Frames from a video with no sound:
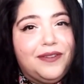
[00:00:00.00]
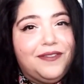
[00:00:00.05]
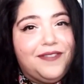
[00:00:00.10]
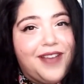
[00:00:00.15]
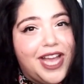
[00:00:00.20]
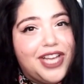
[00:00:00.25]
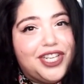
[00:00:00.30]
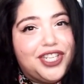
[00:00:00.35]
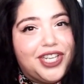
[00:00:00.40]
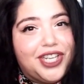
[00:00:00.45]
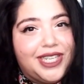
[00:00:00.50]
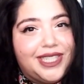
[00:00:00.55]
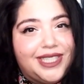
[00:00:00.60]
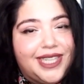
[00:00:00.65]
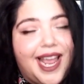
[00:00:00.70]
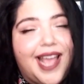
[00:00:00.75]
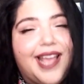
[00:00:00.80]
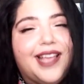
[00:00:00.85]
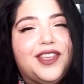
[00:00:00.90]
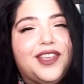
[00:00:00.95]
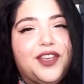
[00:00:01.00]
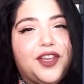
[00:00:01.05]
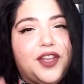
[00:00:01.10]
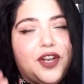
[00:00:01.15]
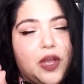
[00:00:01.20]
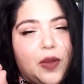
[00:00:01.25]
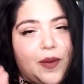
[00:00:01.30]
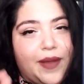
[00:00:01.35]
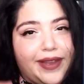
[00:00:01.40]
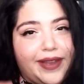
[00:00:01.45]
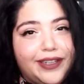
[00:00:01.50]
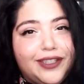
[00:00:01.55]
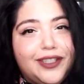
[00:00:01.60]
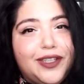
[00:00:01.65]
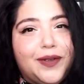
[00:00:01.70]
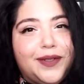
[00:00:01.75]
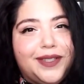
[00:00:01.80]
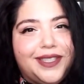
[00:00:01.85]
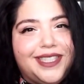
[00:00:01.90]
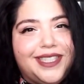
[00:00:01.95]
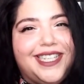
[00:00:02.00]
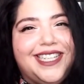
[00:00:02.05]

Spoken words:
fashion, you can go ahead and lower